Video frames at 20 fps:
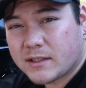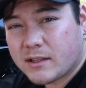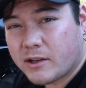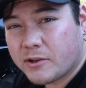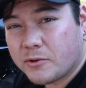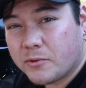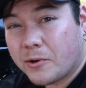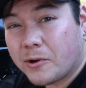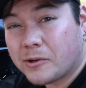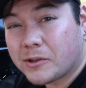tell
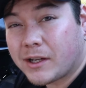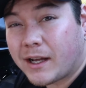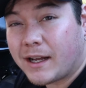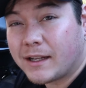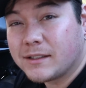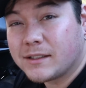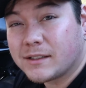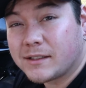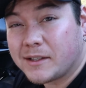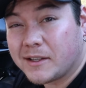you all
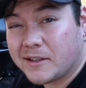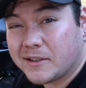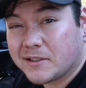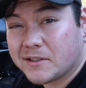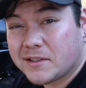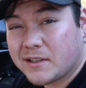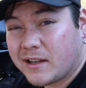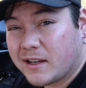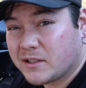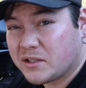kinds of
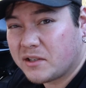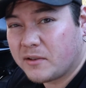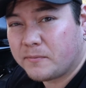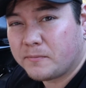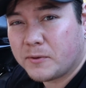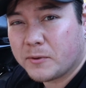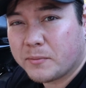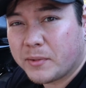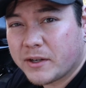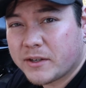things. As
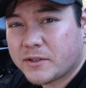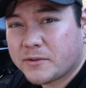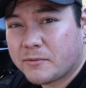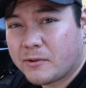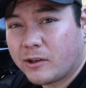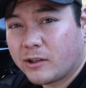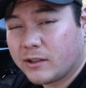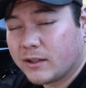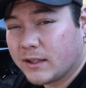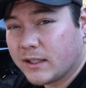if your bike's
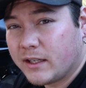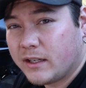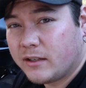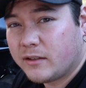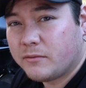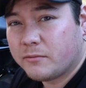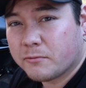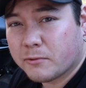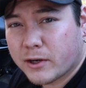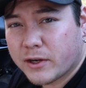running
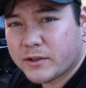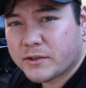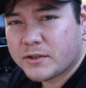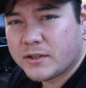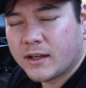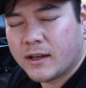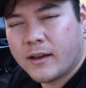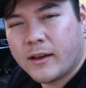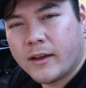lean, rich,